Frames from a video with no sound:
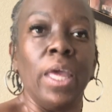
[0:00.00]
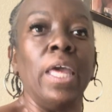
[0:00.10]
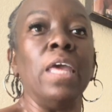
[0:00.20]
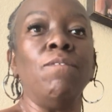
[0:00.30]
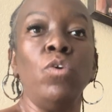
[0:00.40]

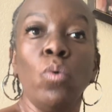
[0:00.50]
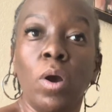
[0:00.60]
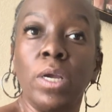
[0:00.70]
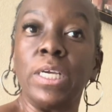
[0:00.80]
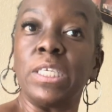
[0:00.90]
if you
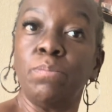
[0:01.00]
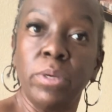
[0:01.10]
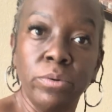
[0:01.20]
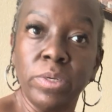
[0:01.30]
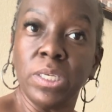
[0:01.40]
are
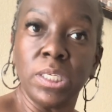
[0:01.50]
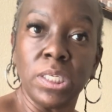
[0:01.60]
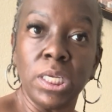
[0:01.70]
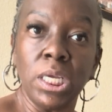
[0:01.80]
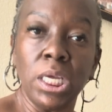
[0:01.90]

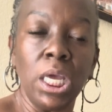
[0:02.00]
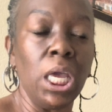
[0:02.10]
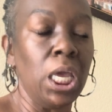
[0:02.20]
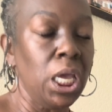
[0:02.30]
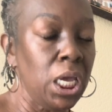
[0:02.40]
experiencing
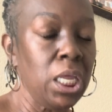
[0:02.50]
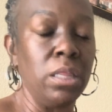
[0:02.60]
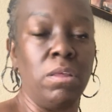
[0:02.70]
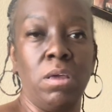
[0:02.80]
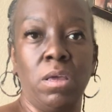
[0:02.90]

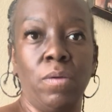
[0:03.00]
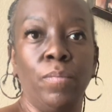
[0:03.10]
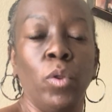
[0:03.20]
anything,